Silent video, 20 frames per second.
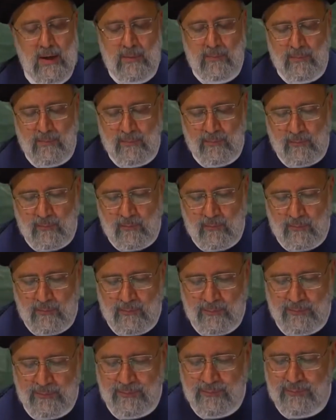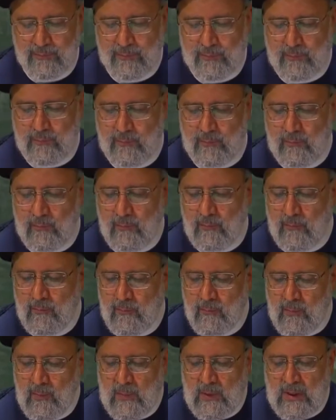proper medication for their
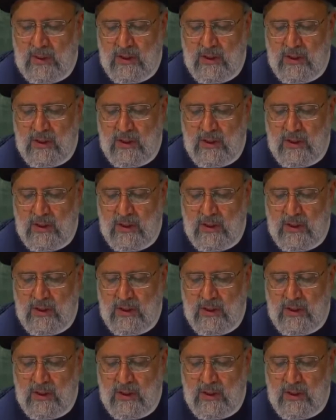treatment?